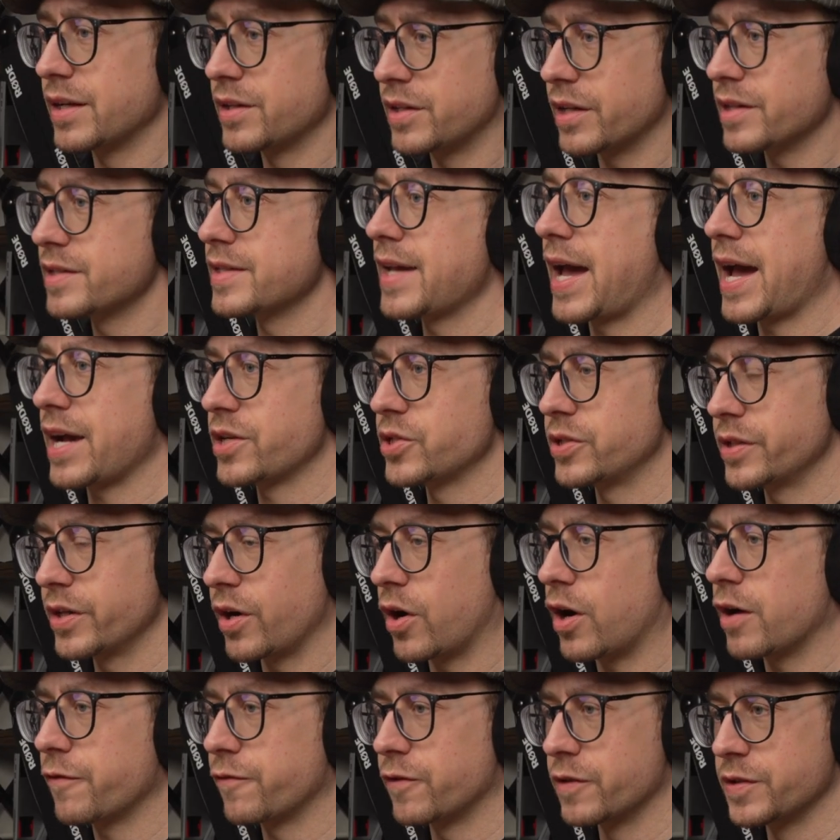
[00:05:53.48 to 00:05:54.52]
it does actually
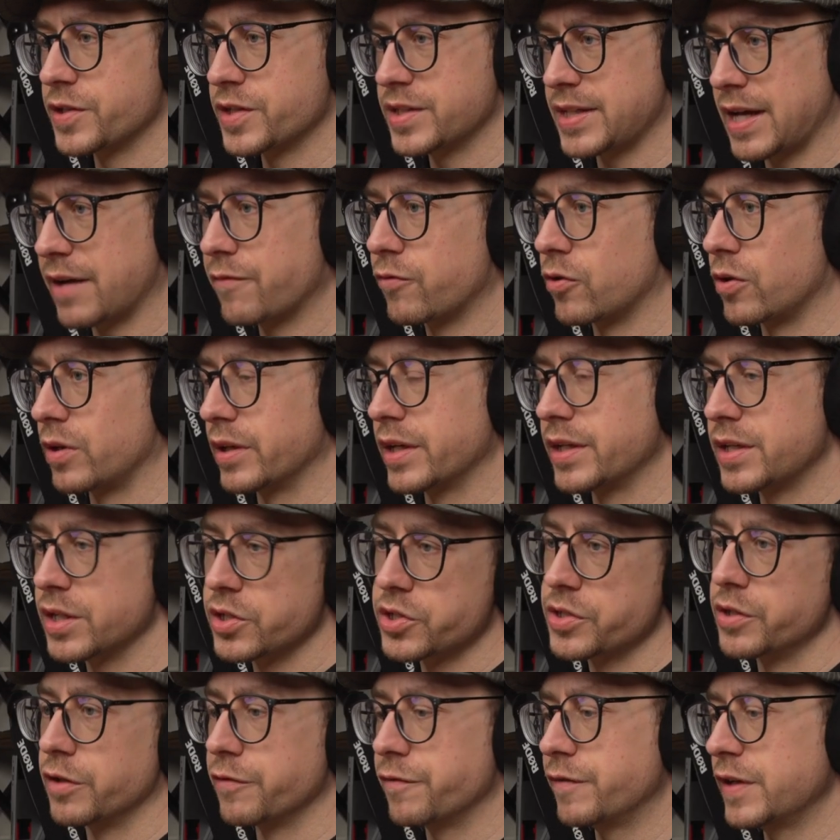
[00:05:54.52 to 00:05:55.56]
offer several
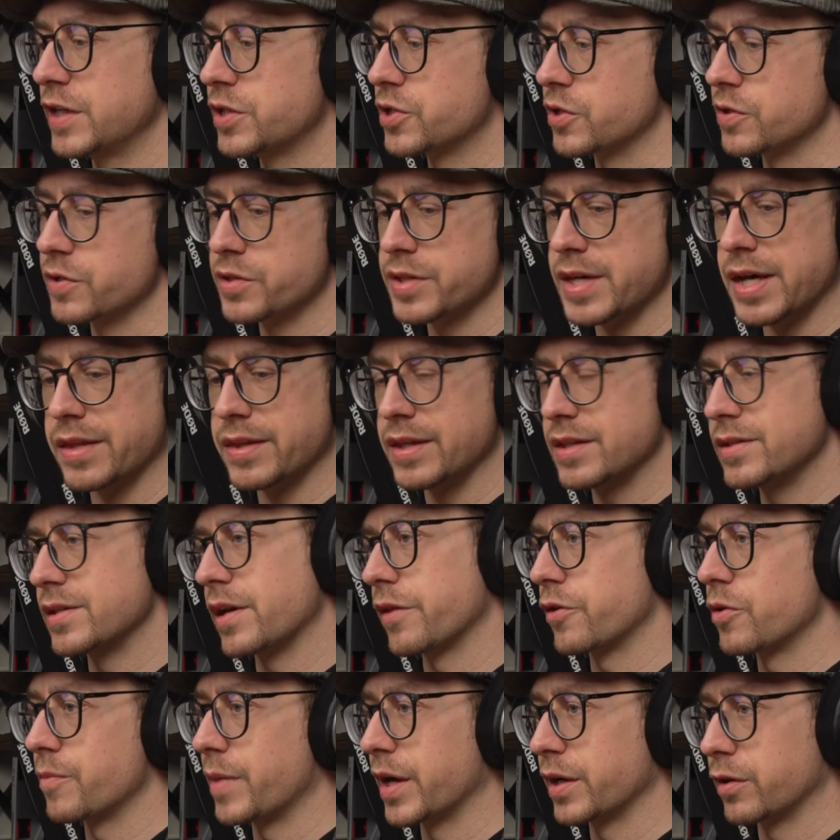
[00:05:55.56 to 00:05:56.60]
additional features that these
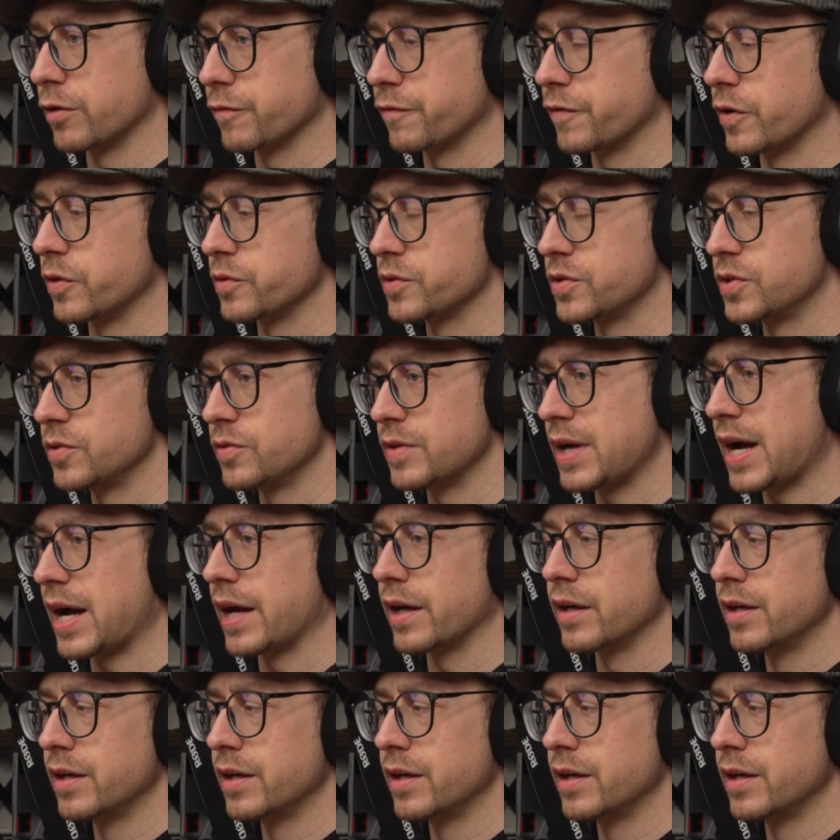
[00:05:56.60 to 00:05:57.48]
other microphones do not.